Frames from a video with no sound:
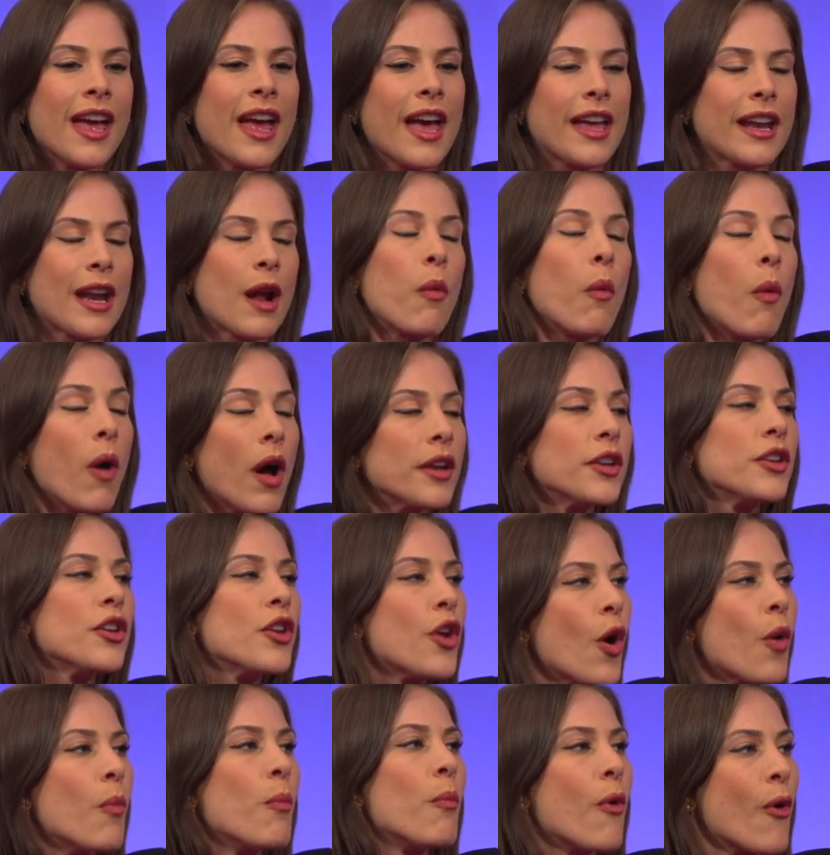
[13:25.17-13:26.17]
And I want to
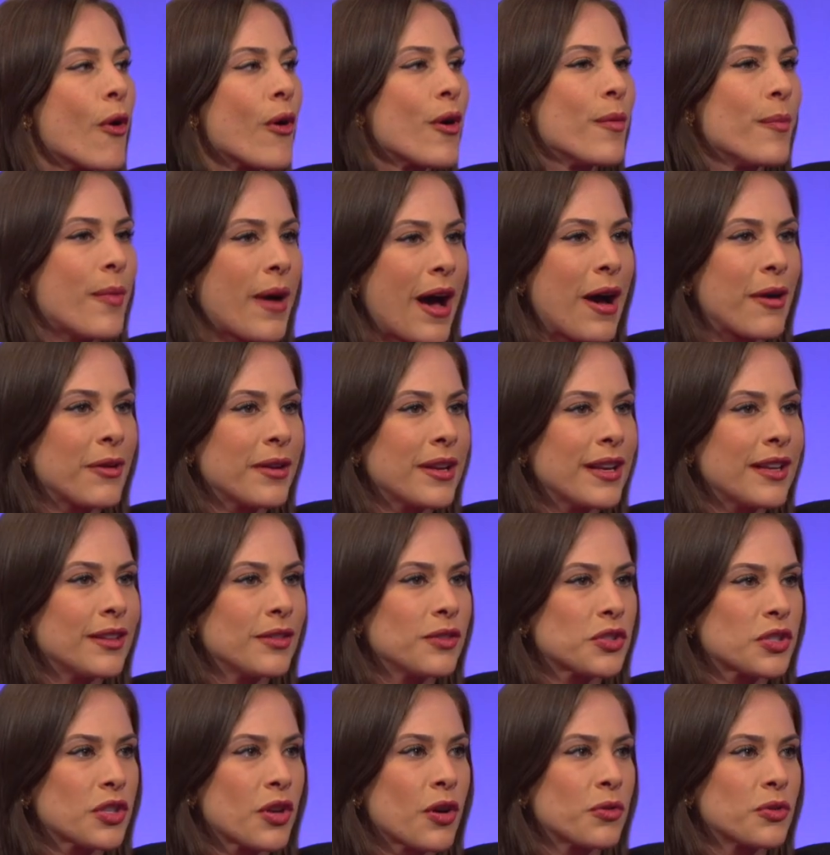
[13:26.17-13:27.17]
know more about
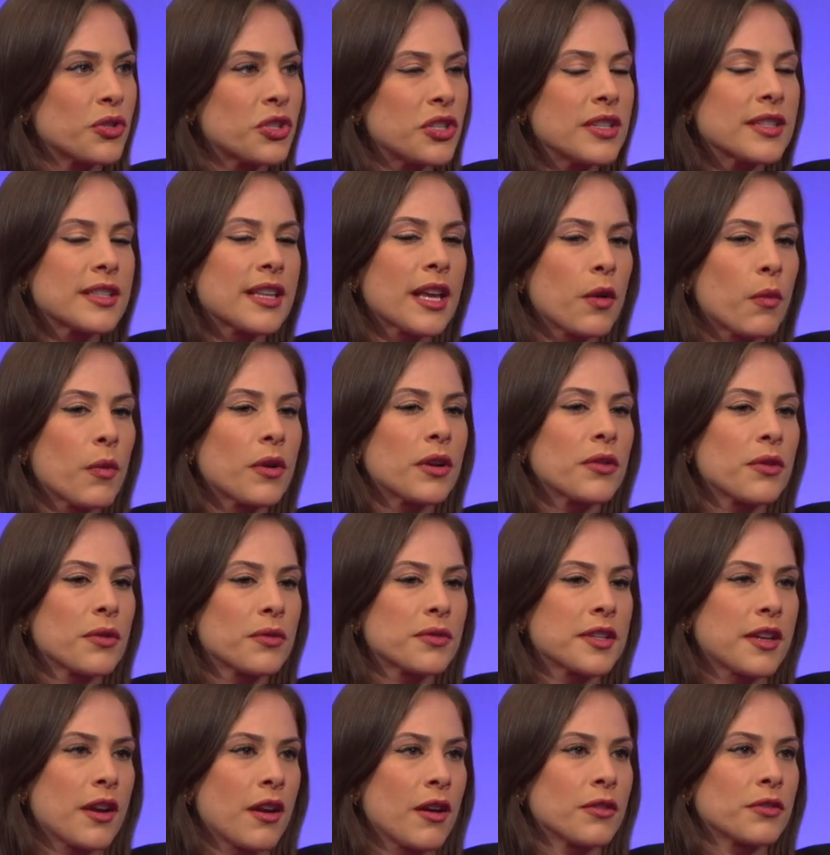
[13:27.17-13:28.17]
it. So she's like one of
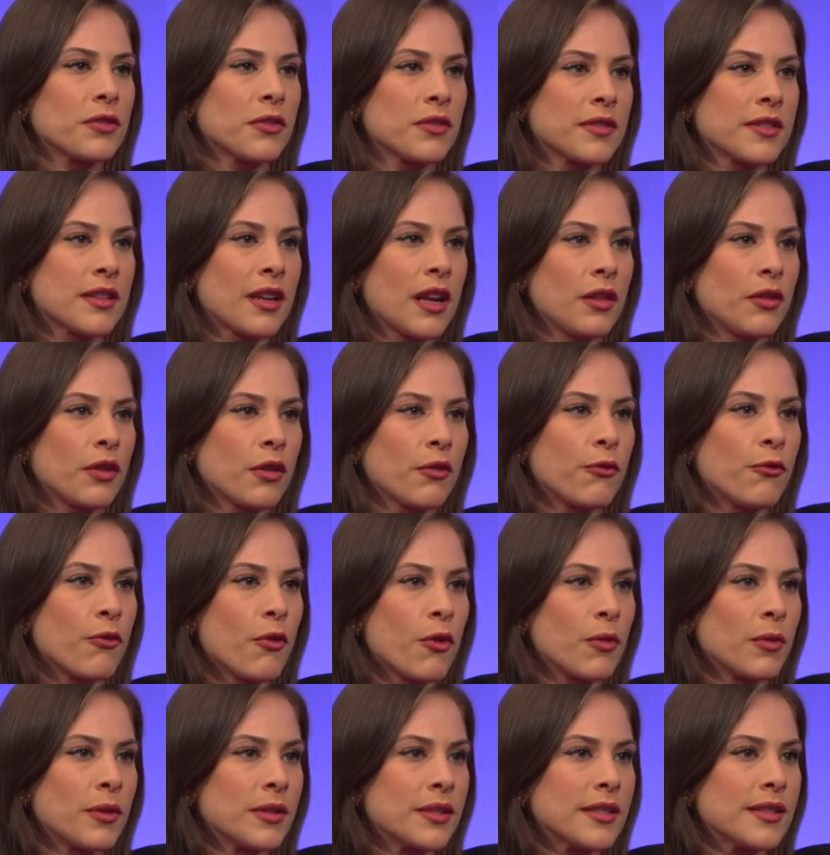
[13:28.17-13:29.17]
those characters that I look
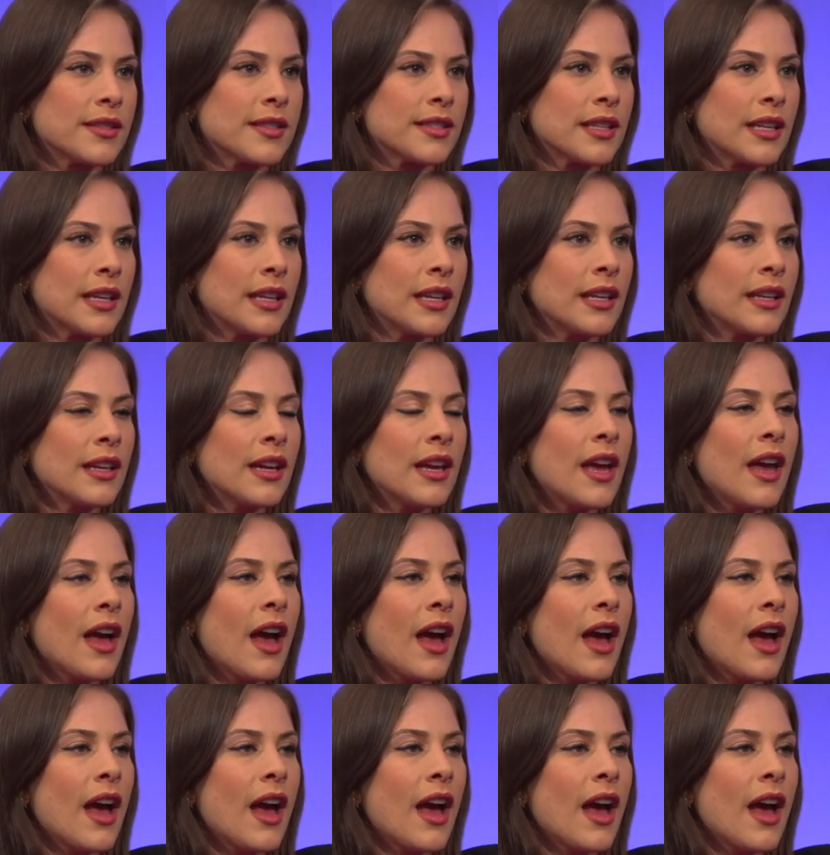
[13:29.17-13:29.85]
forward to seeing.